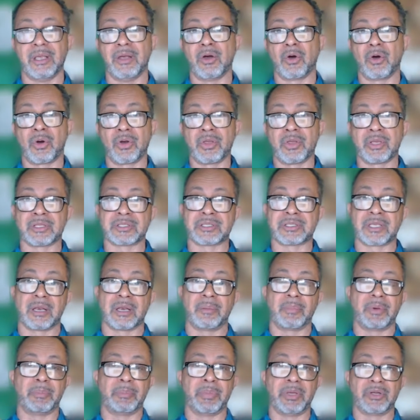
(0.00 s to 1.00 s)
or you can send them
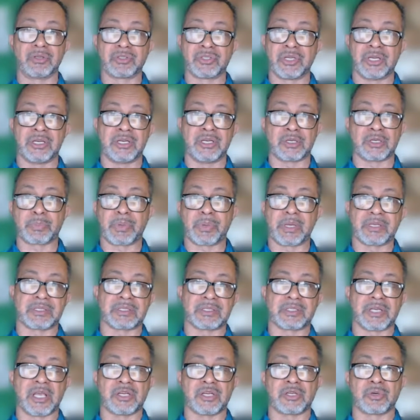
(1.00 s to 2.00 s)
a BillGenius
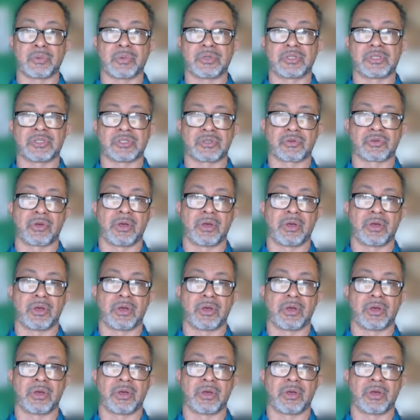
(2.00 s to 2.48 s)
presentation, which is,